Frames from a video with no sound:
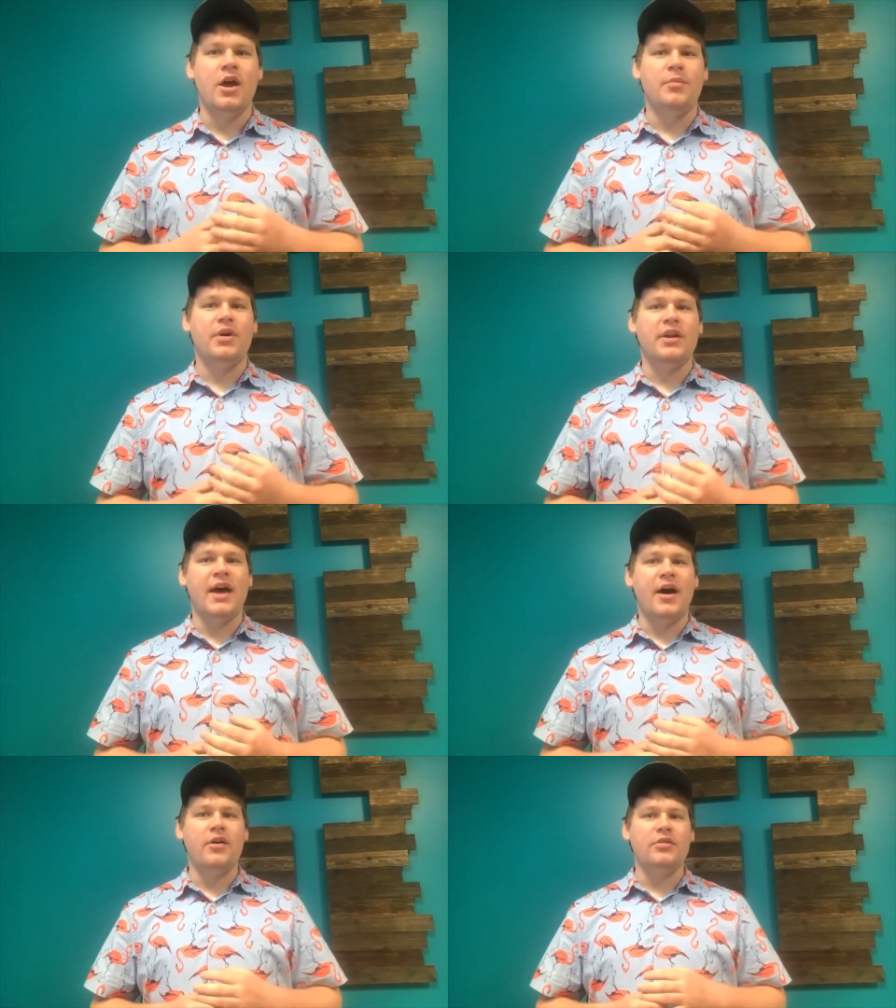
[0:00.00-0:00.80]
But
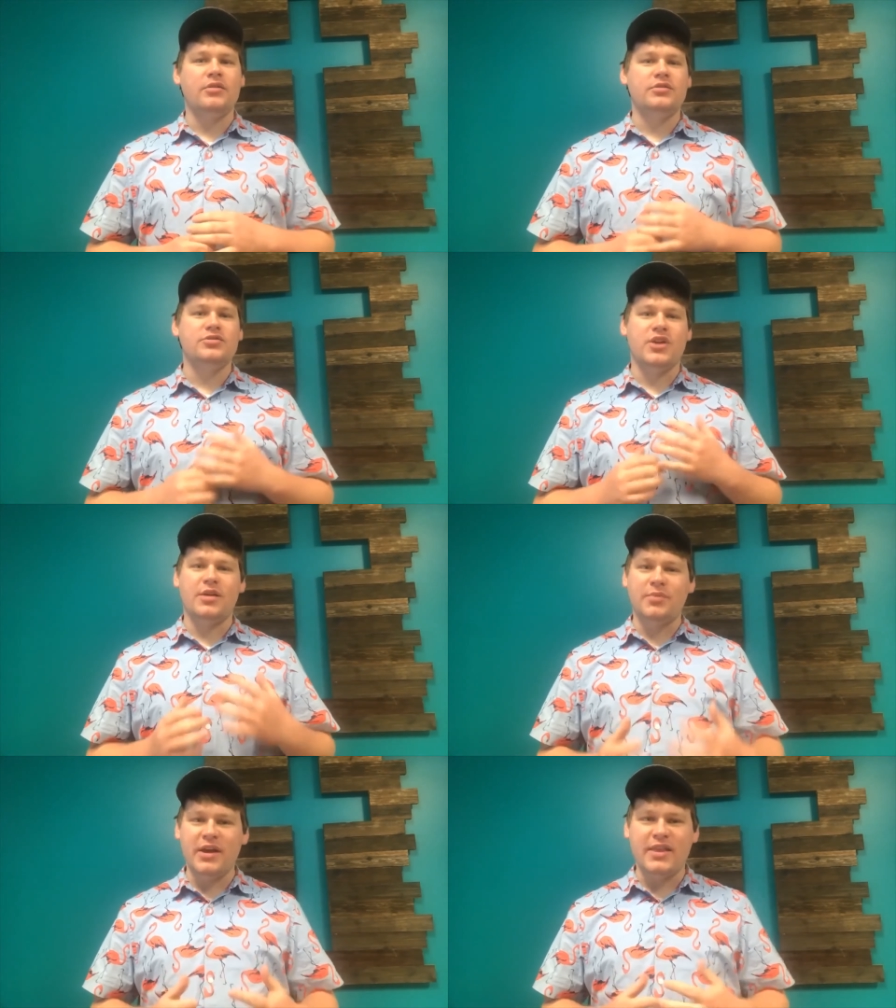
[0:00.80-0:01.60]
now, try
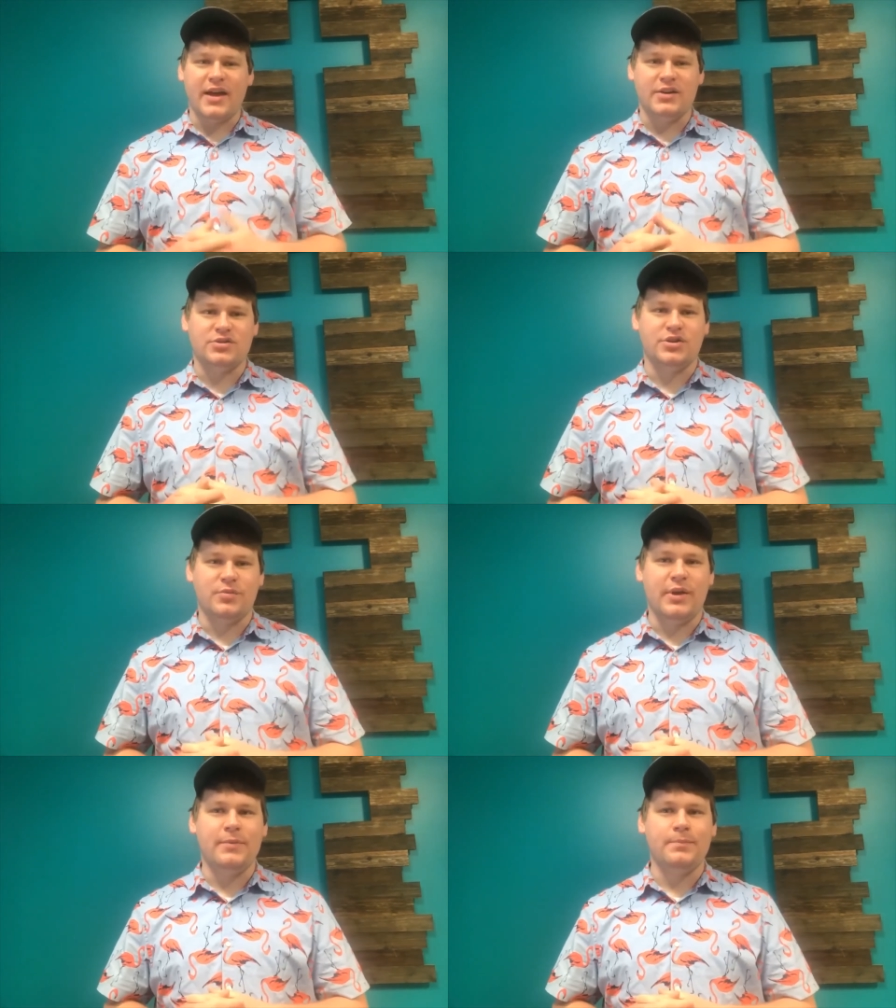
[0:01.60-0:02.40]
to play that
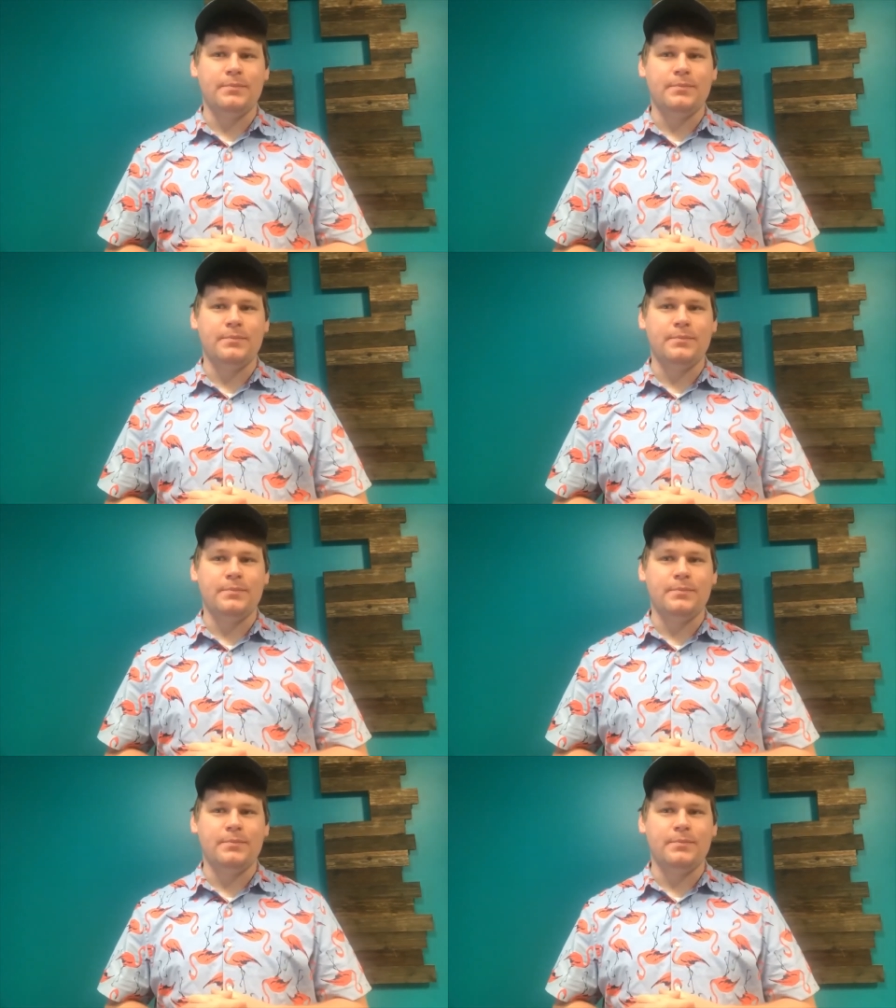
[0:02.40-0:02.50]
instrument.